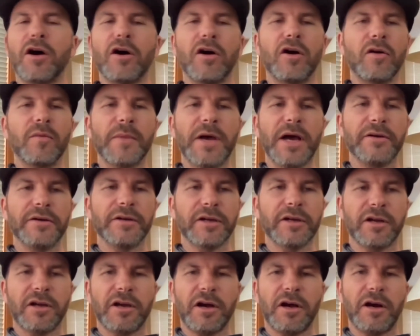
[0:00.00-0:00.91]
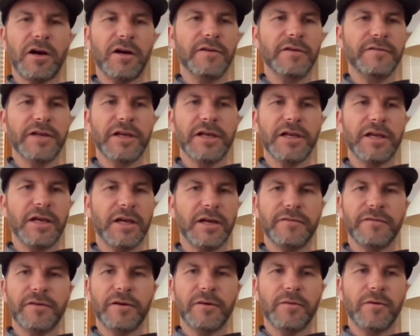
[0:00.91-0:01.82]
all mountain carving
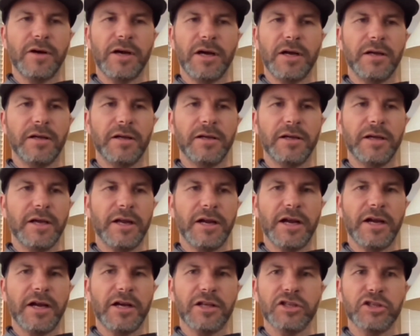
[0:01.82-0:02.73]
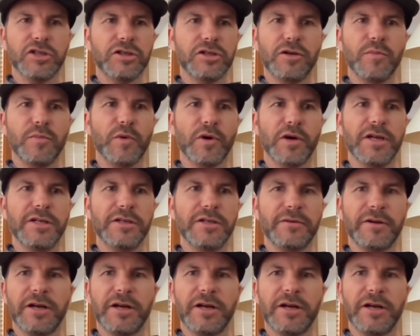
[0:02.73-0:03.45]
kick for a while, and I got super into it.